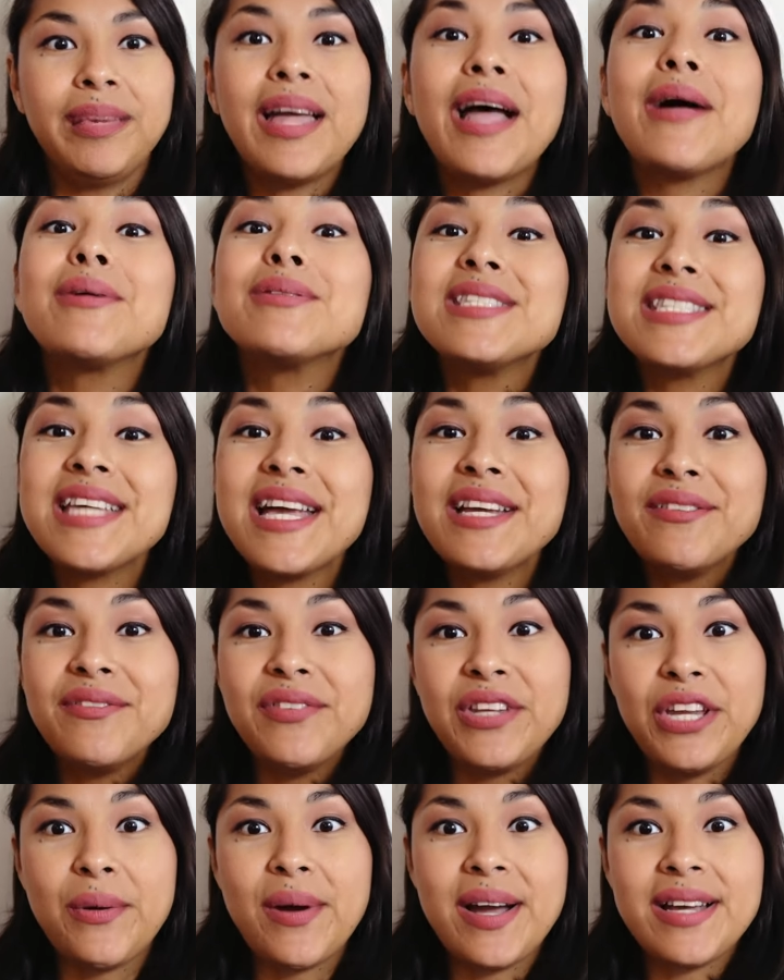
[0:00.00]
Outside of
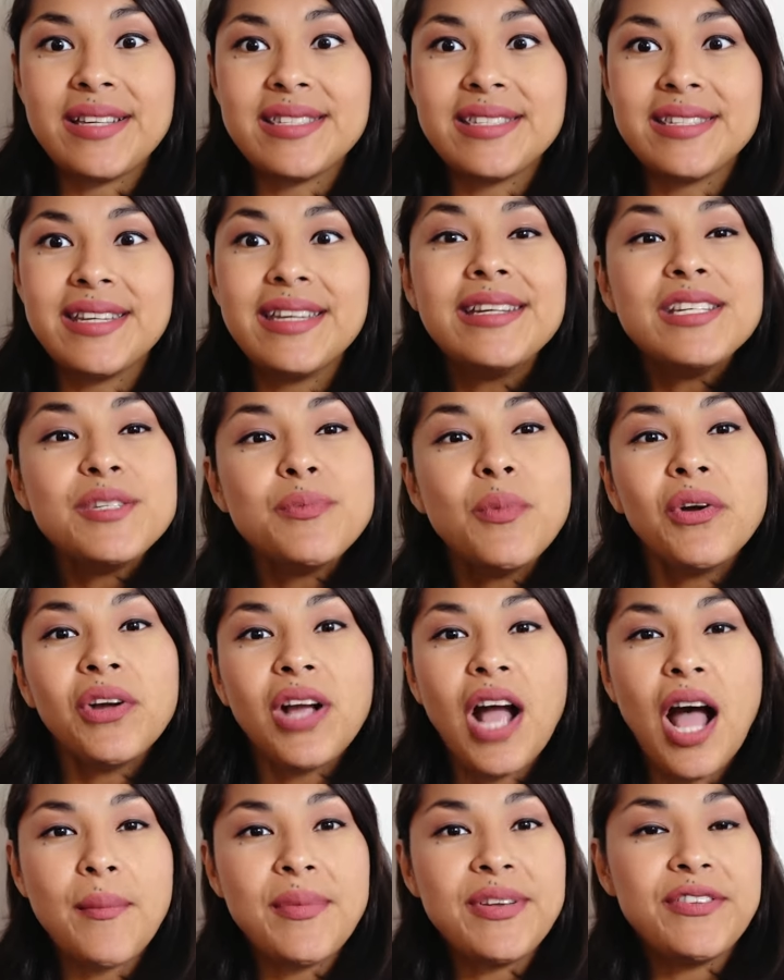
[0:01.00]
the US, it is more
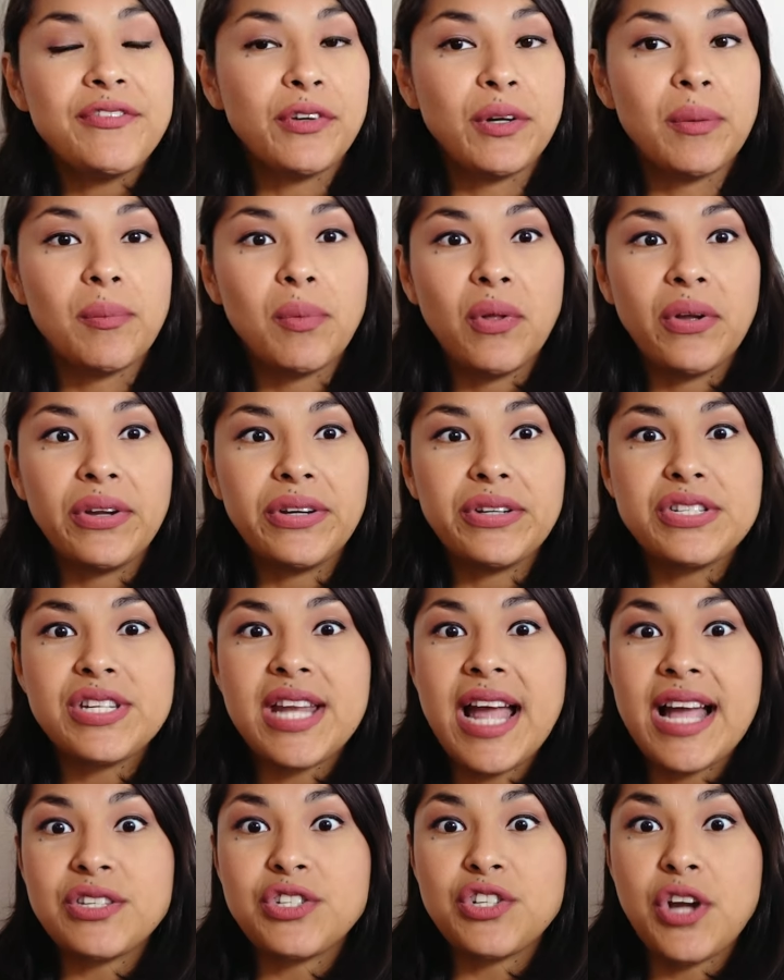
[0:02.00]
common for employers
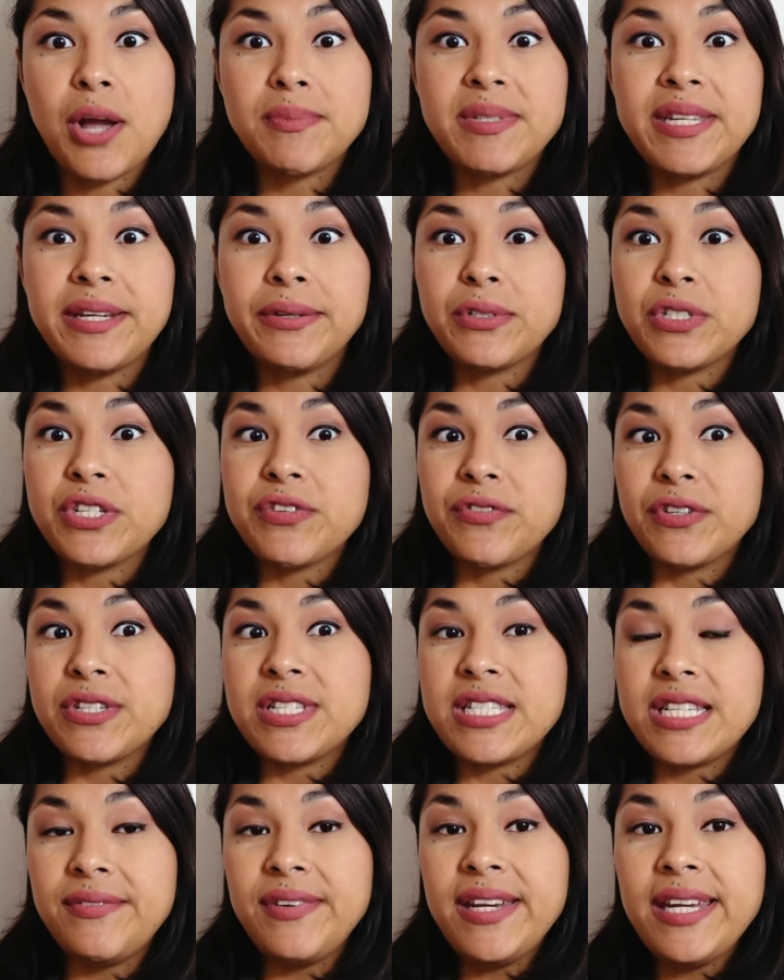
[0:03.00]
to ask job seekers for a
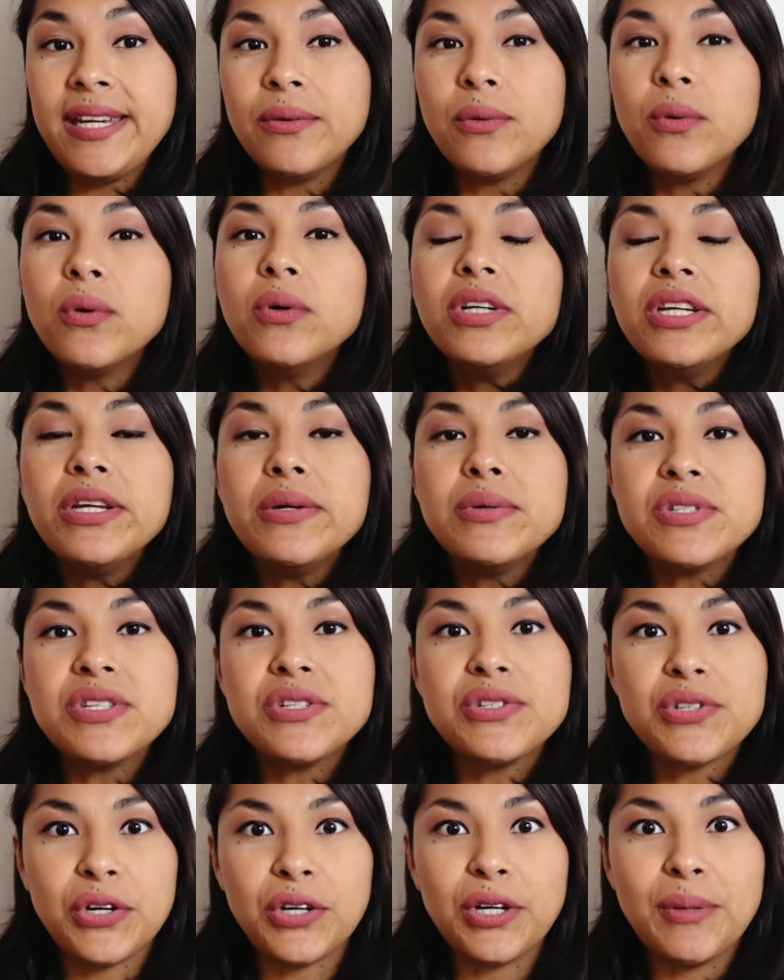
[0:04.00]
CV or to use
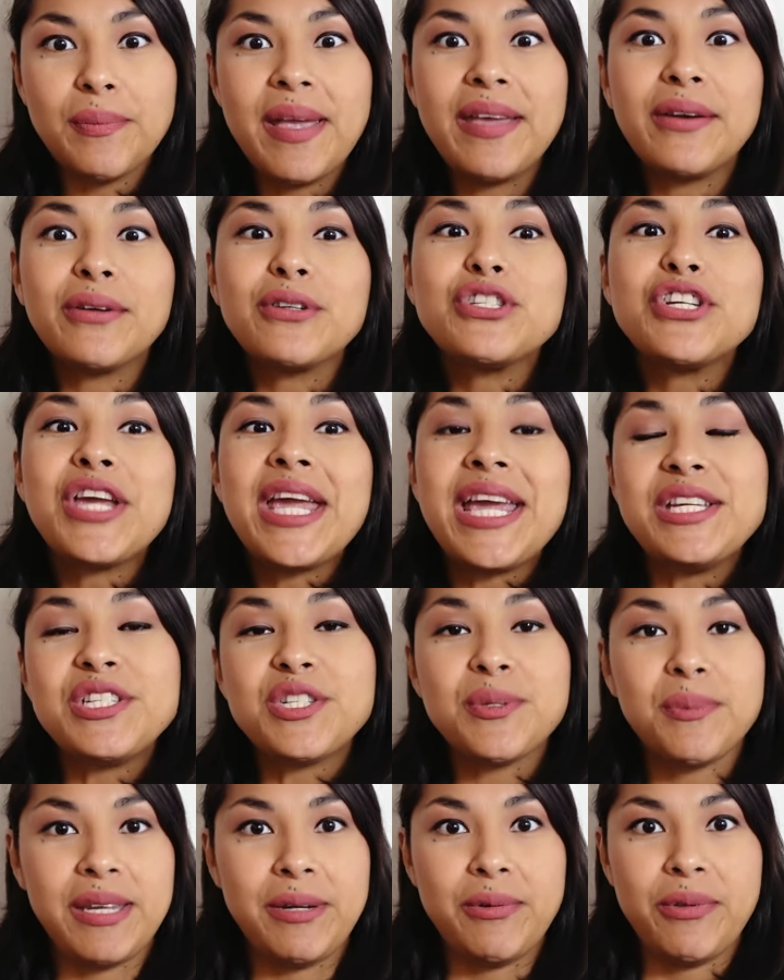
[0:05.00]
the term
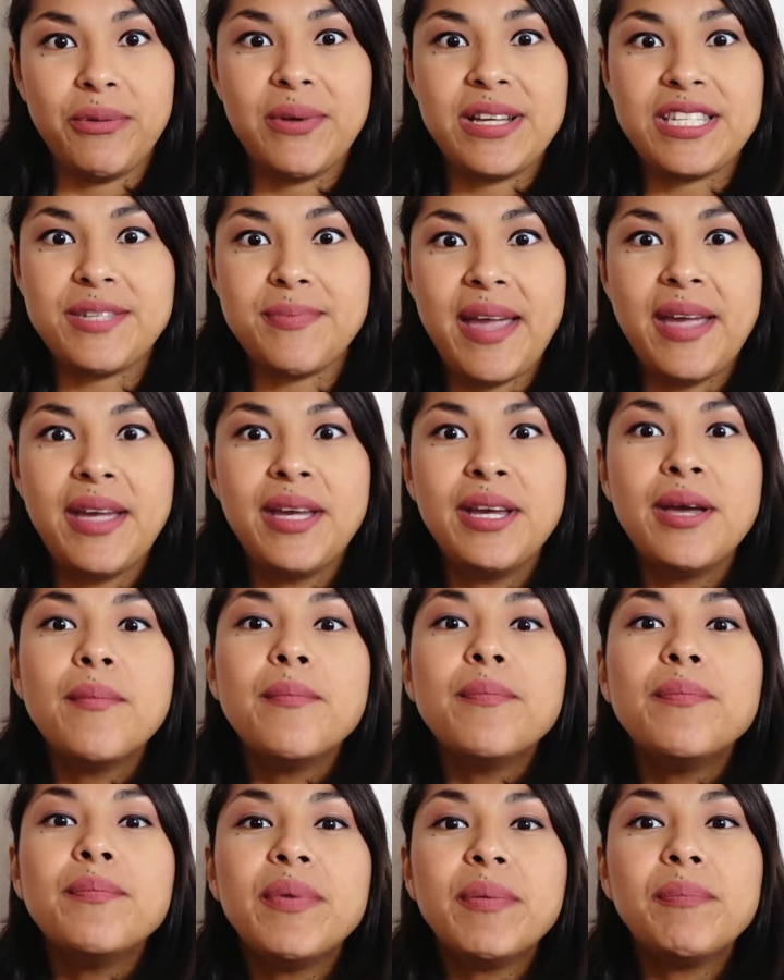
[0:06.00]
interchangeably with resume
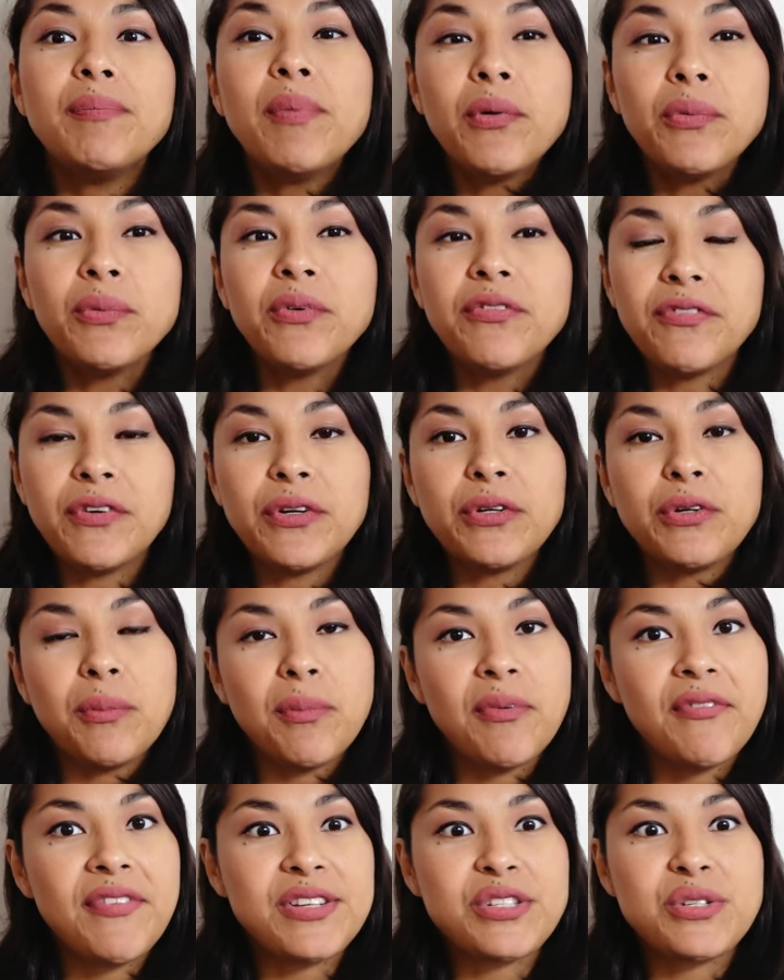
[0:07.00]
but both refer to a
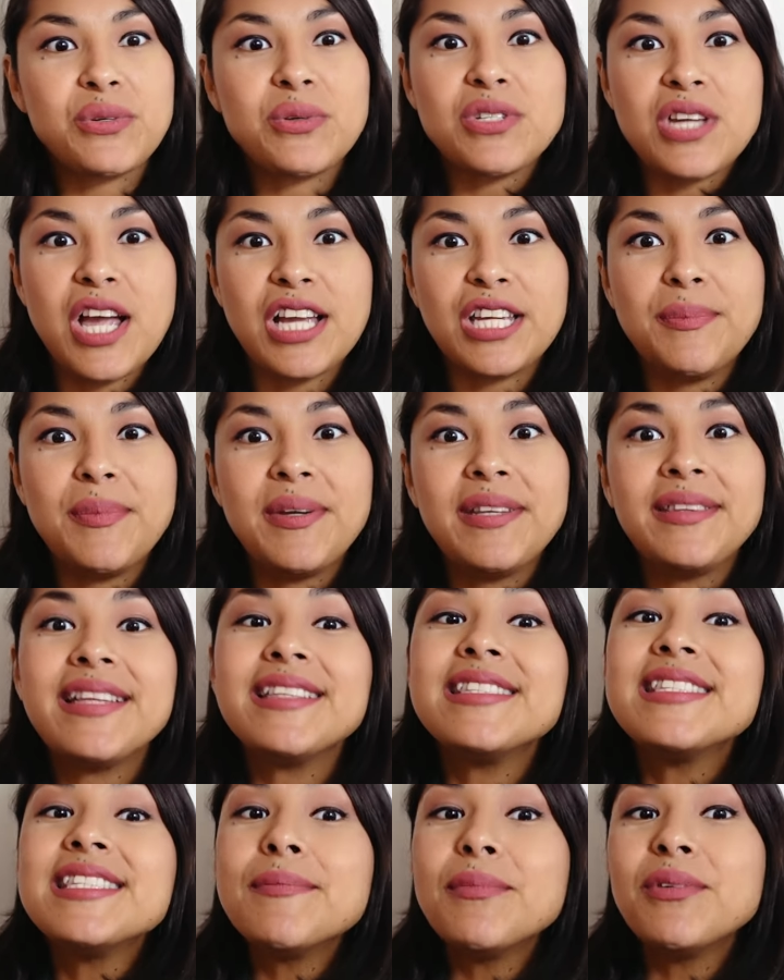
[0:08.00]
professional document
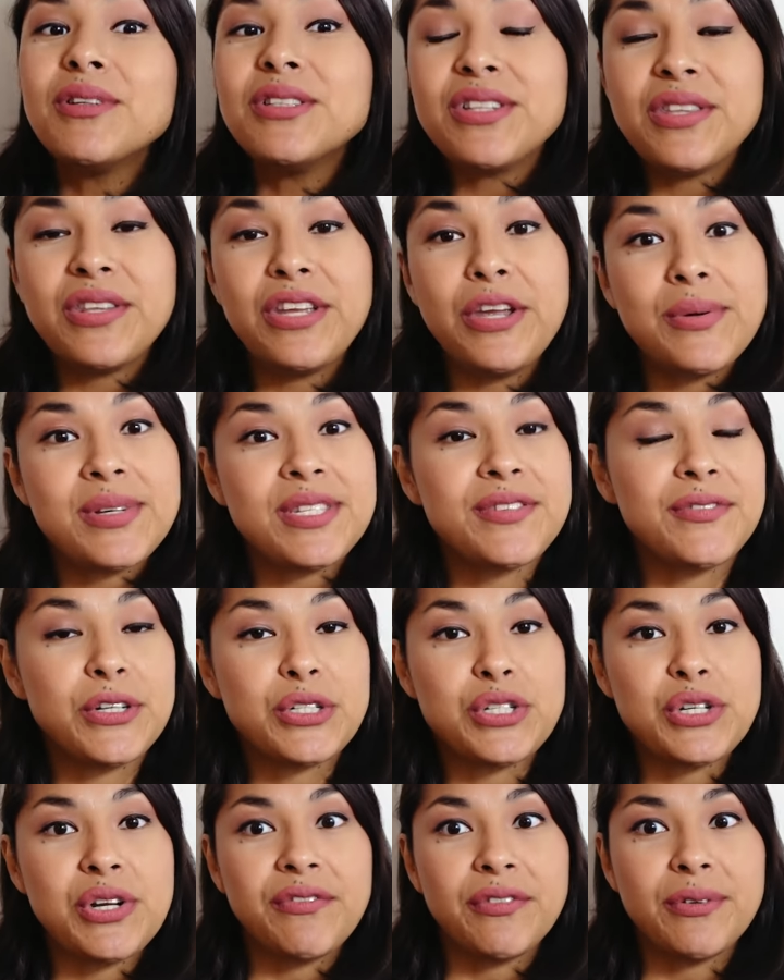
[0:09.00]
that's similar to the US
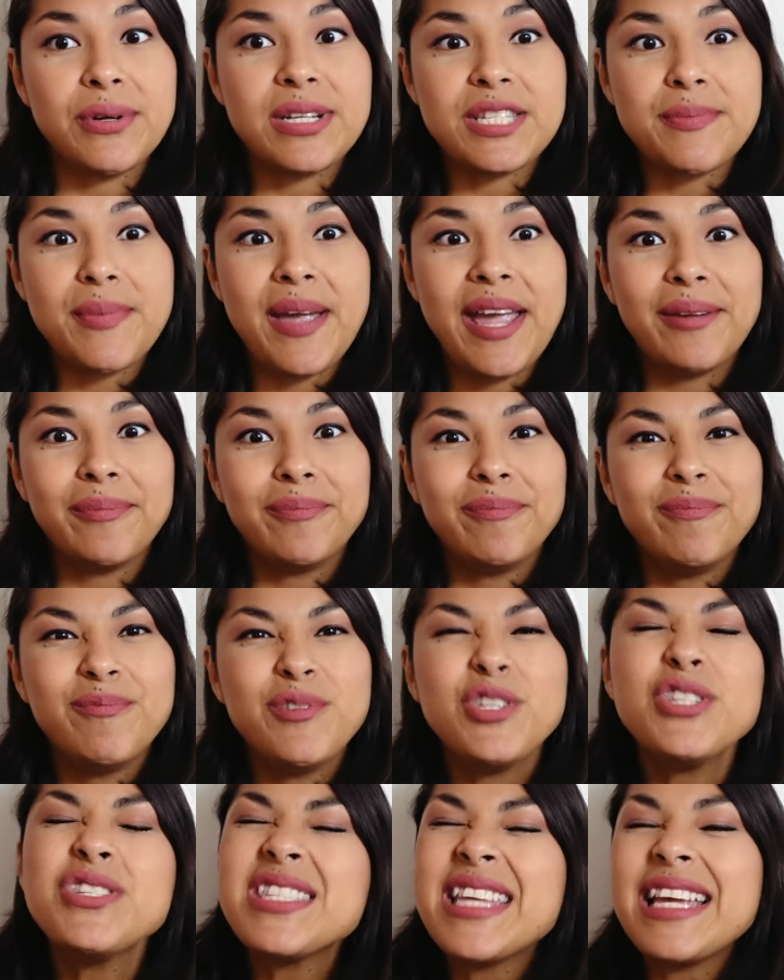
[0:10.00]
version of a resume.
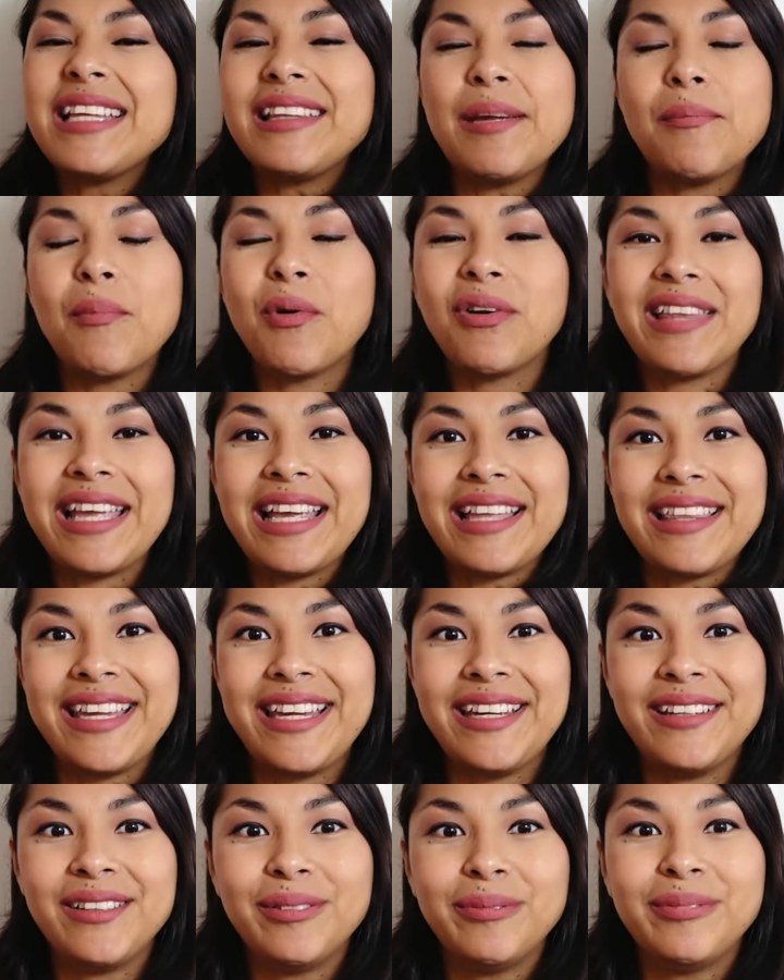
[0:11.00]
It's just slightly more
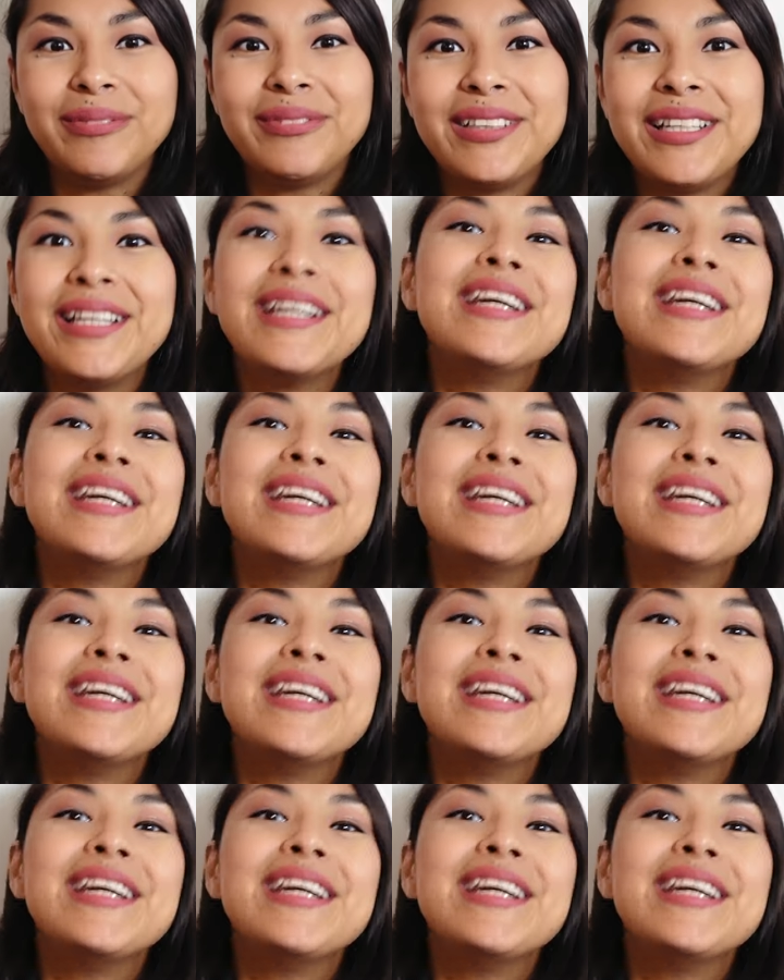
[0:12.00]
lengthy.